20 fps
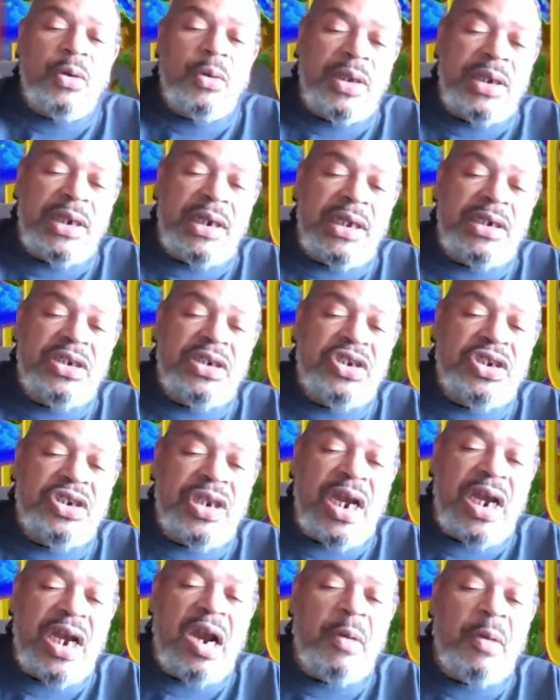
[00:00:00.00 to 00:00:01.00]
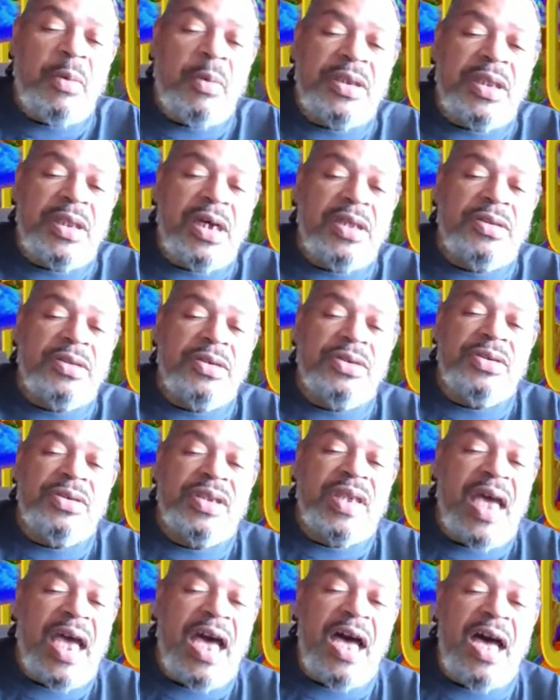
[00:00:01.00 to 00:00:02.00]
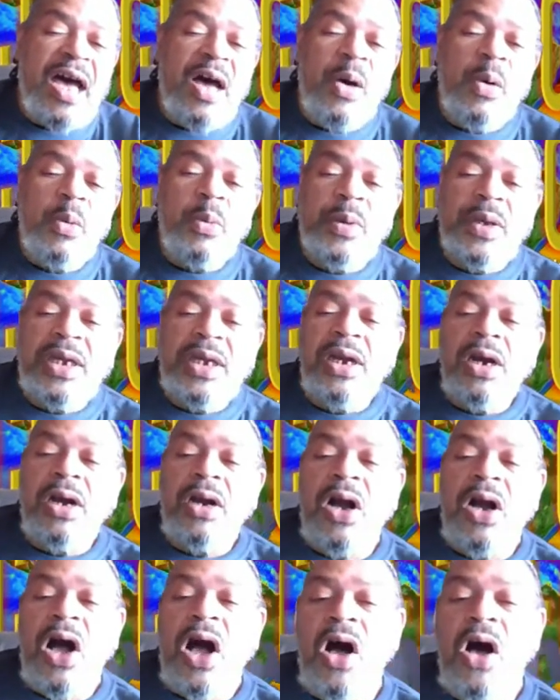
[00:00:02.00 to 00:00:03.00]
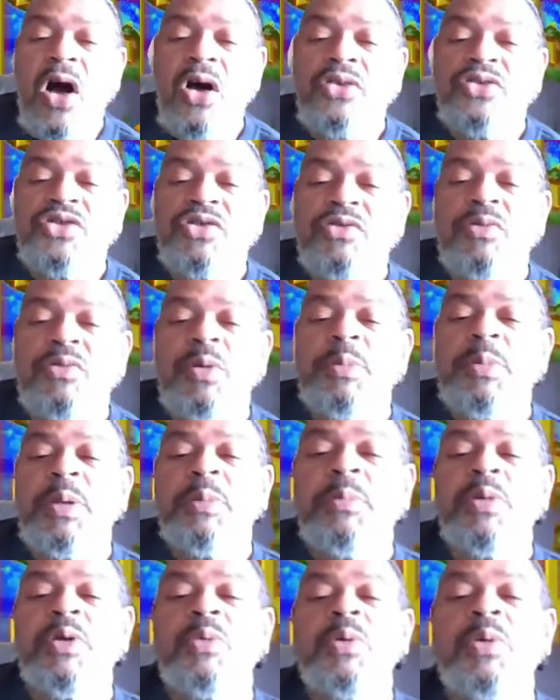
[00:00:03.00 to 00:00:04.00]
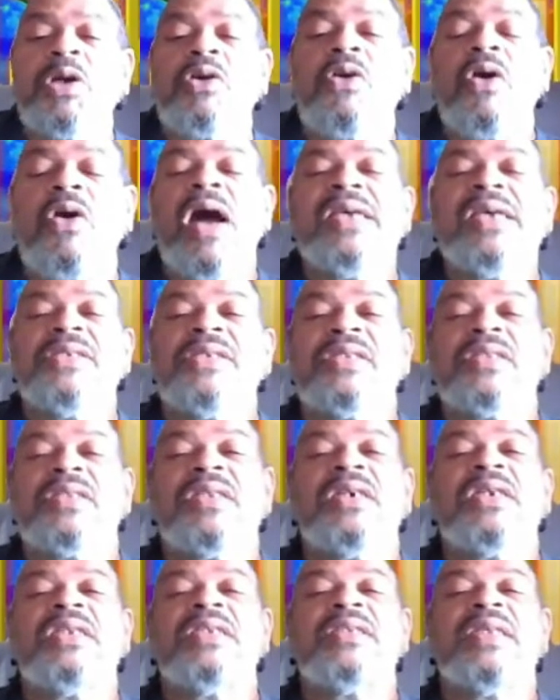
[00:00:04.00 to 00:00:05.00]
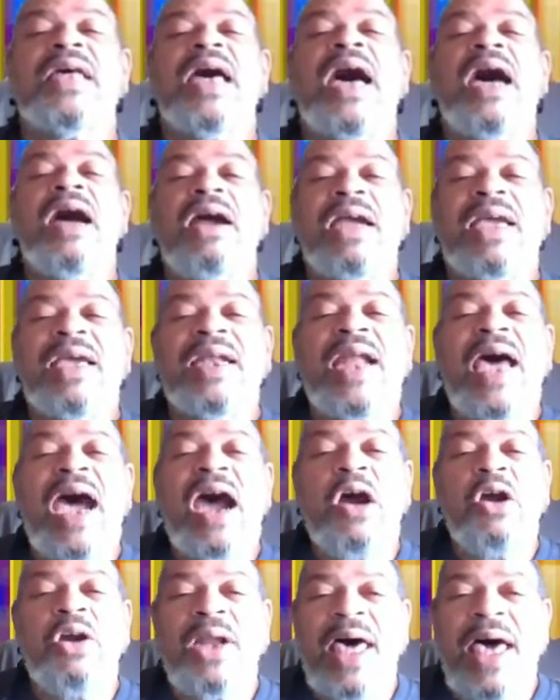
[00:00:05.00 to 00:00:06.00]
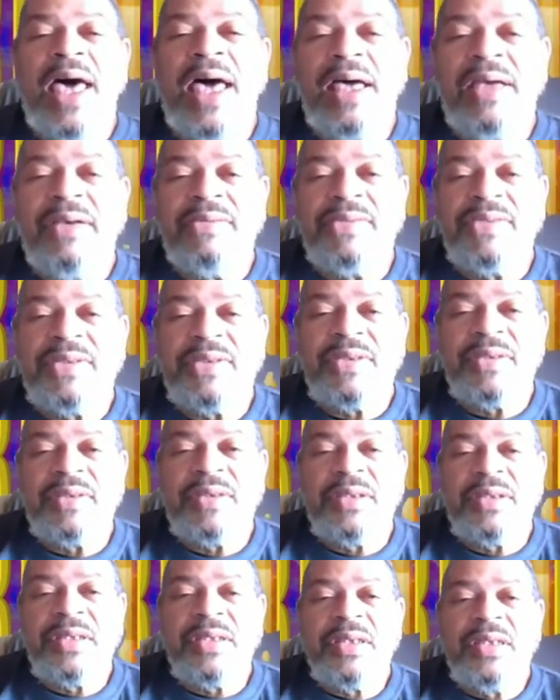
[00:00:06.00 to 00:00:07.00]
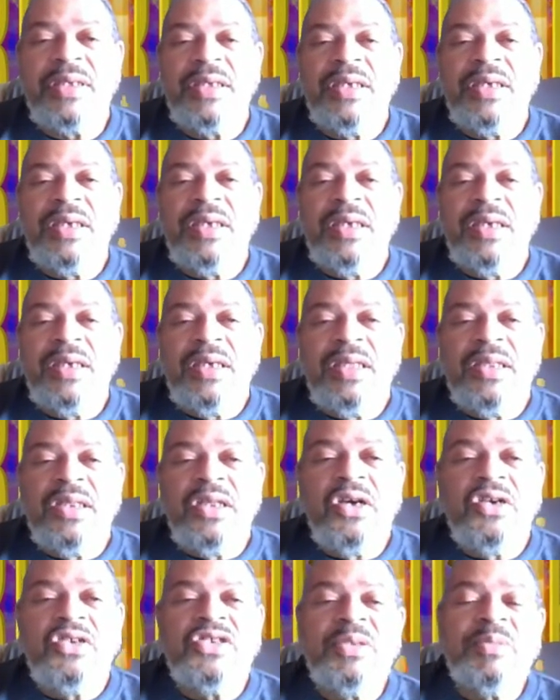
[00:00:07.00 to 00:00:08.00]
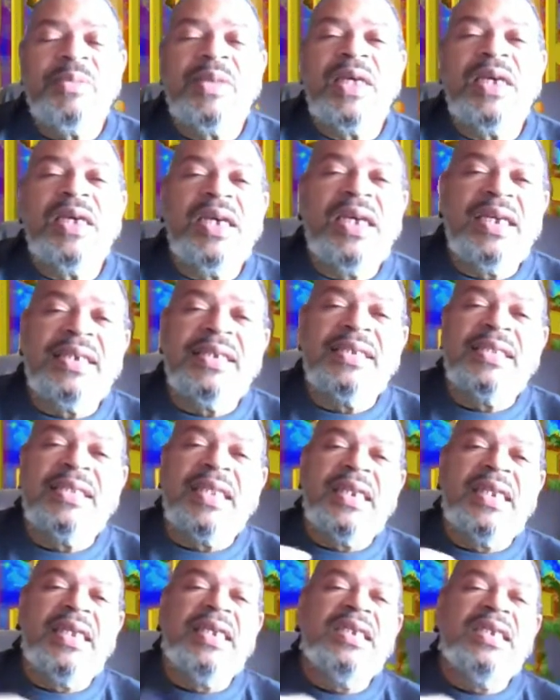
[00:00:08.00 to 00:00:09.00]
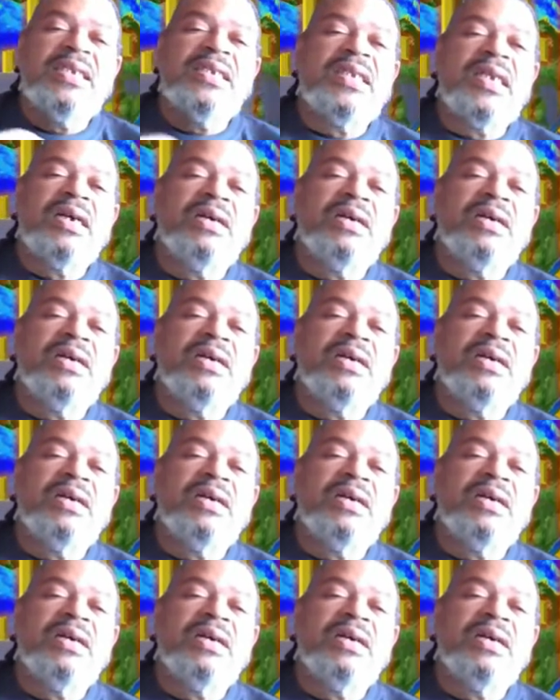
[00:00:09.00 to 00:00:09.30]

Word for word: We need to share with others how we are called to remember what Christ has done our, in our lives. There are some things that he's